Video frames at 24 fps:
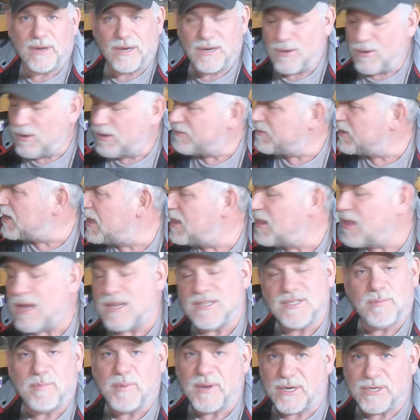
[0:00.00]
I know I've got
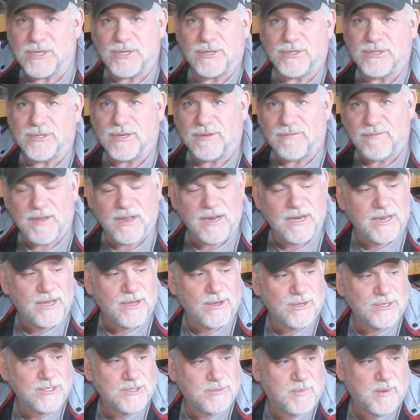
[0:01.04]
lots of pictures and
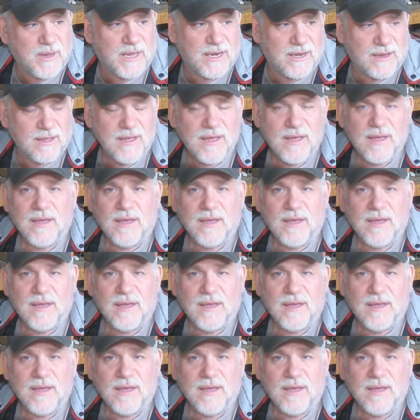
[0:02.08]
videos, but